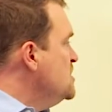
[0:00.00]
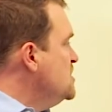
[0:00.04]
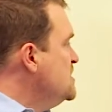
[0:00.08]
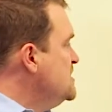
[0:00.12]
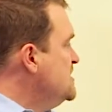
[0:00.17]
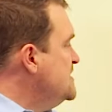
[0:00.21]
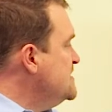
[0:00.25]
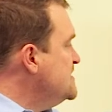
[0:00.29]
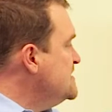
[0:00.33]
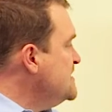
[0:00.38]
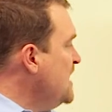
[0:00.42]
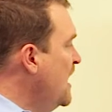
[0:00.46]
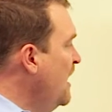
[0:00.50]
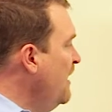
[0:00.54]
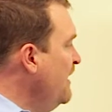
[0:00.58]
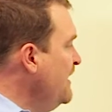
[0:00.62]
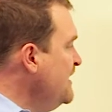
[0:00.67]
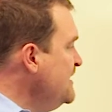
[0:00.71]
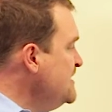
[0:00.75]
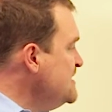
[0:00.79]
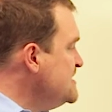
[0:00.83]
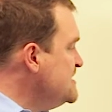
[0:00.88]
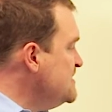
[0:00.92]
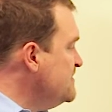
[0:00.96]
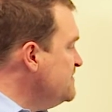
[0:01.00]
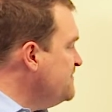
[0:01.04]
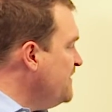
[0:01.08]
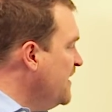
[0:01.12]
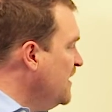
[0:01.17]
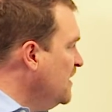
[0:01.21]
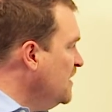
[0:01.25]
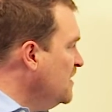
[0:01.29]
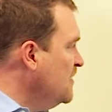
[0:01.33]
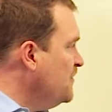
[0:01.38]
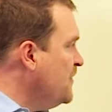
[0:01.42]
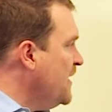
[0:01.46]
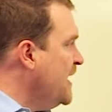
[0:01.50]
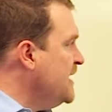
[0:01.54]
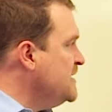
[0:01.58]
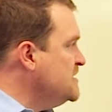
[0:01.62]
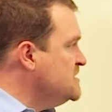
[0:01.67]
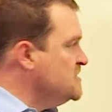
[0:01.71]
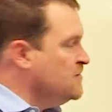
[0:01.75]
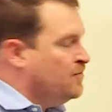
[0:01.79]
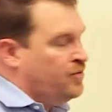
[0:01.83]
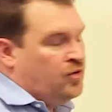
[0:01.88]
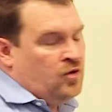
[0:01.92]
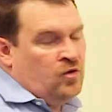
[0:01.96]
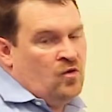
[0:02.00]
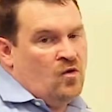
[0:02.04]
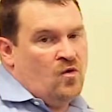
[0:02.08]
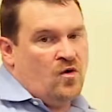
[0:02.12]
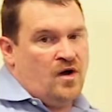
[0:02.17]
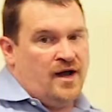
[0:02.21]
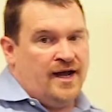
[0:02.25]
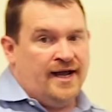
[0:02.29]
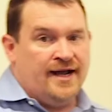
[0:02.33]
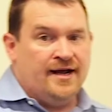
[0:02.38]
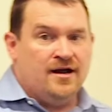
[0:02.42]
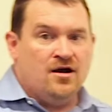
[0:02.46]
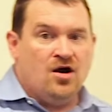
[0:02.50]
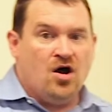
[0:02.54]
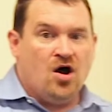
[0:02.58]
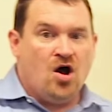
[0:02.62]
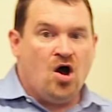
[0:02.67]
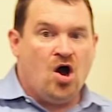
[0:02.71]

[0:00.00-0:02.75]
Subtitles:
Design, develop, and deploy